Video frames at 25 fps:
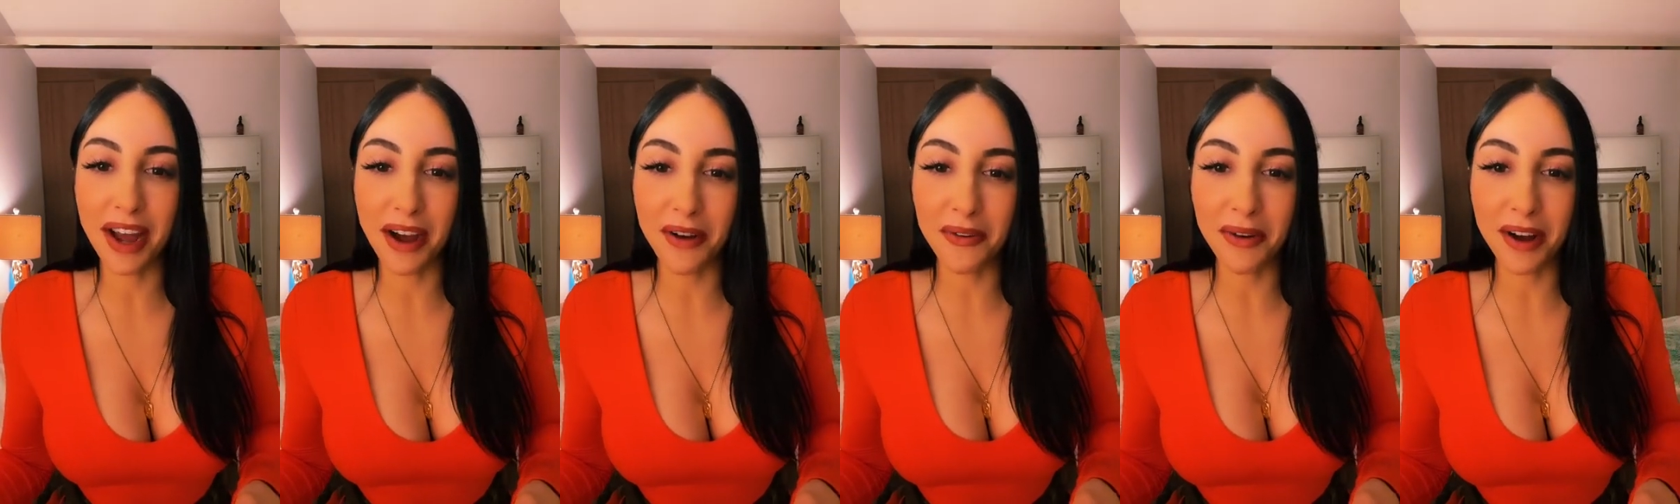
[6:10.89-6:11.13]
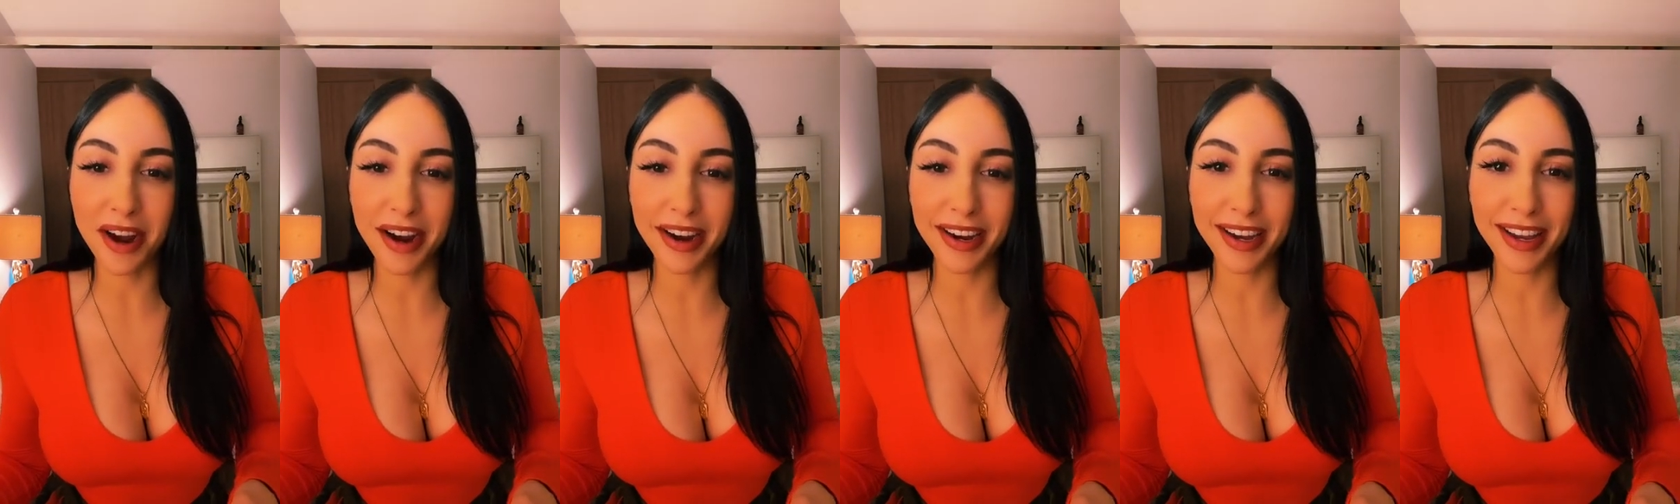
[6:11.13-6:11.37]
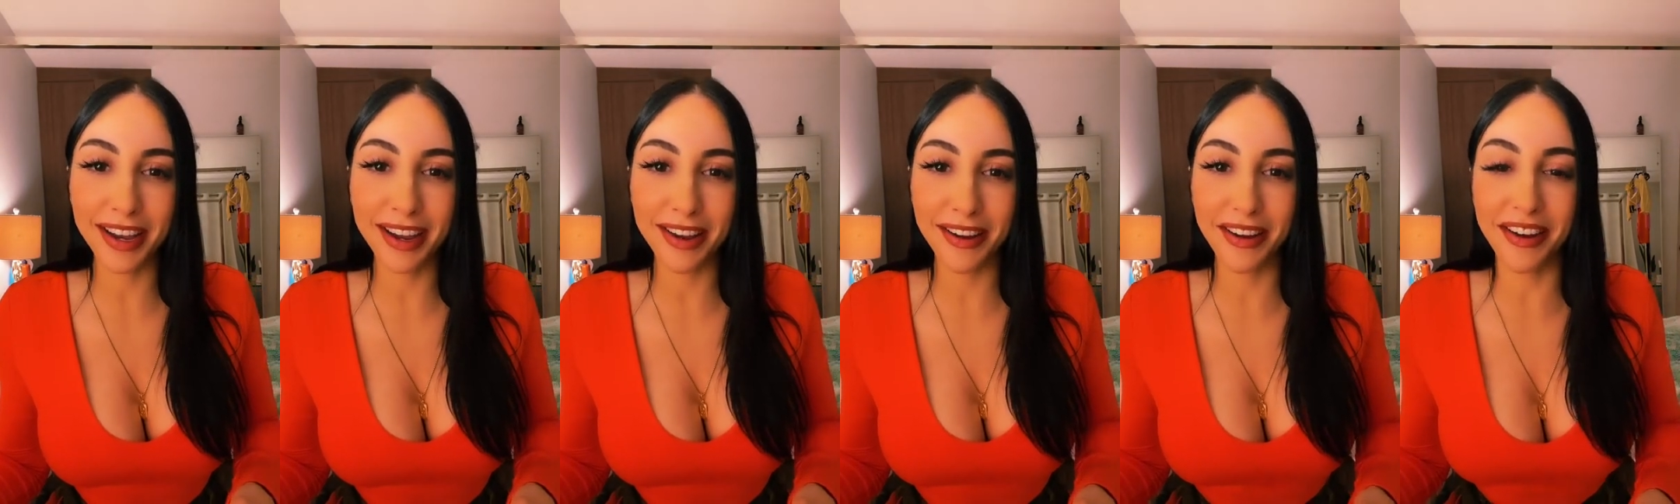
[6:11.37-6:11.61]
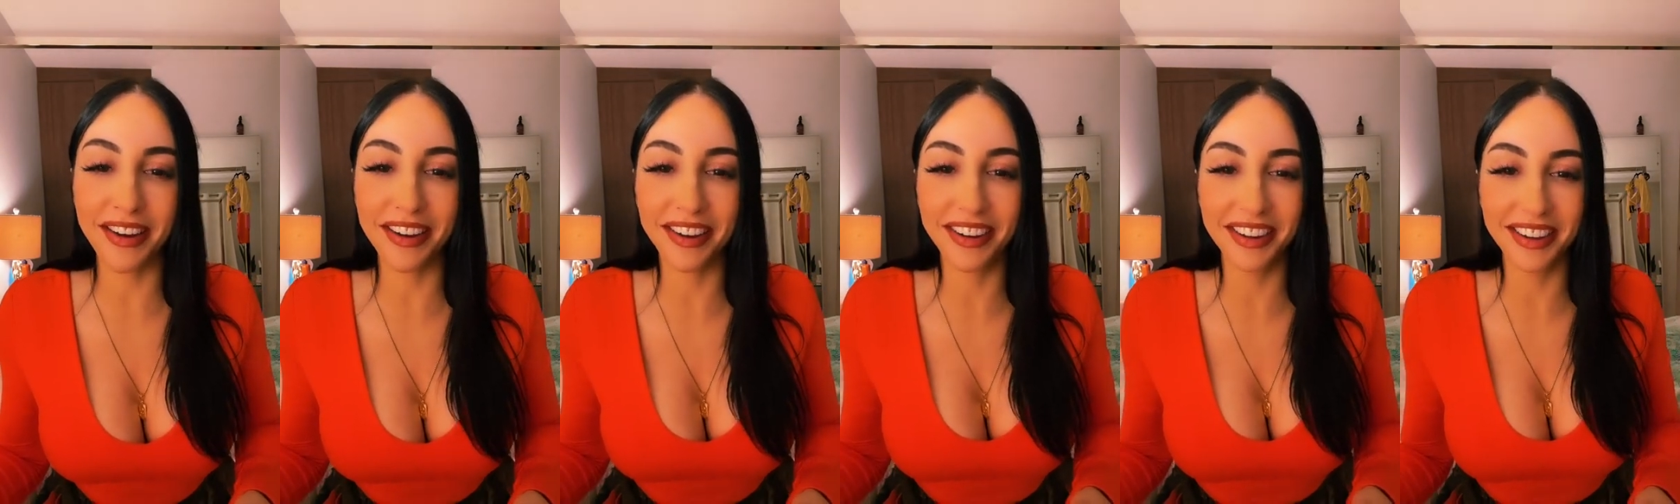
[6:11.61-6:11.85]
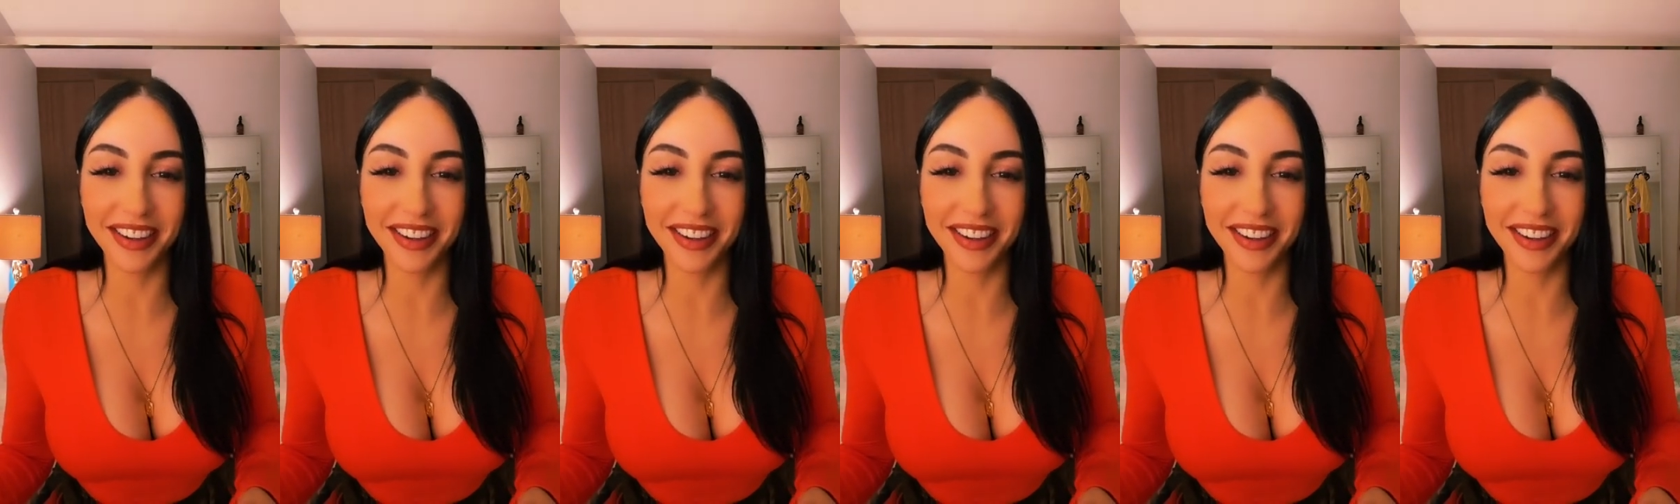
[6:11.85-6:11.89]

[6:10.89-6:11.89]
How are you?